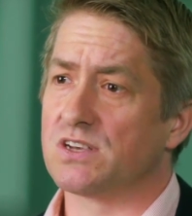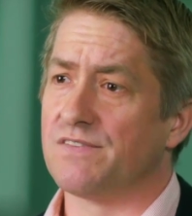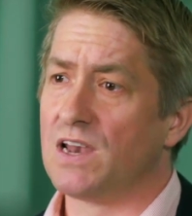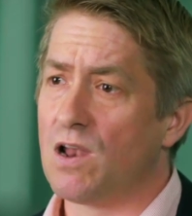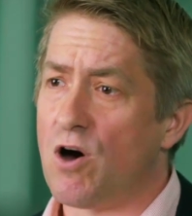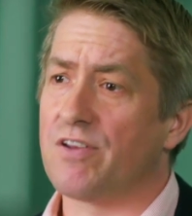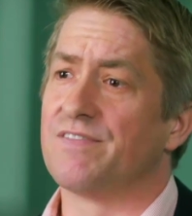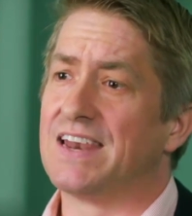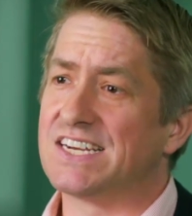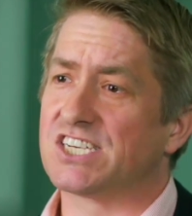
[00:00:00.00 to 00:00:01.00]
of a lot
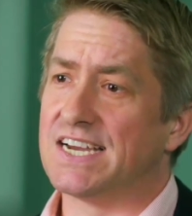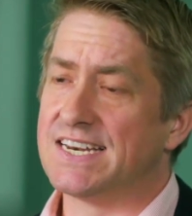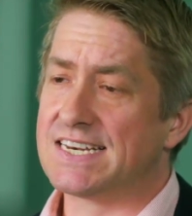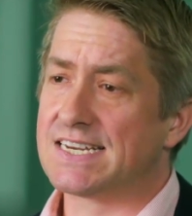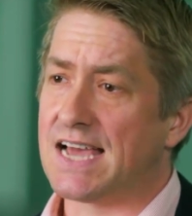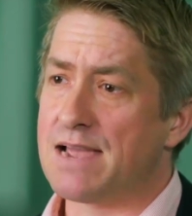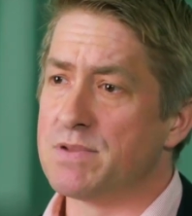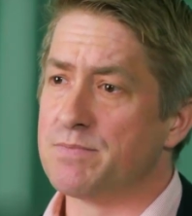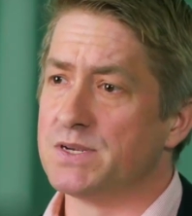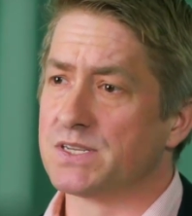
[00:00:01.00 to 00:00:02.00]
of leisure and
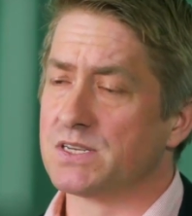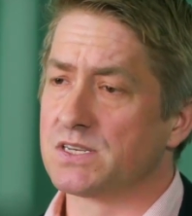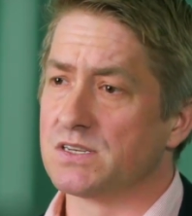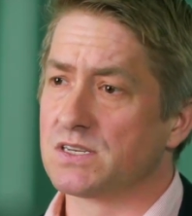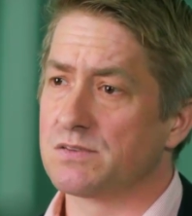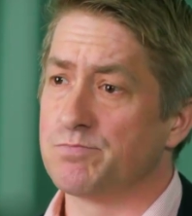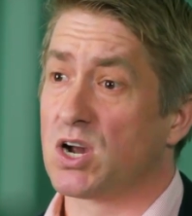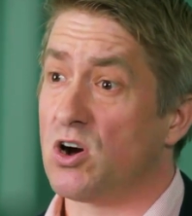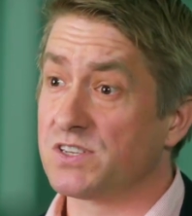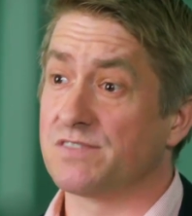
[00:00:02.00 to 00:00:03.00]
entertainment businesses
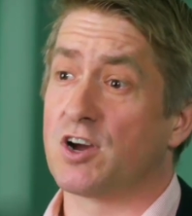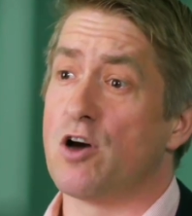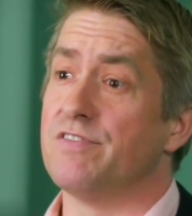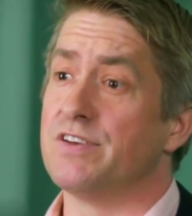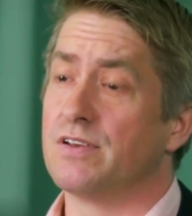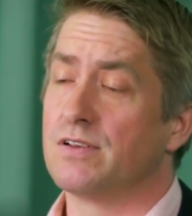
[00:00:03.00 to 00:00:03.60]
because of COVID,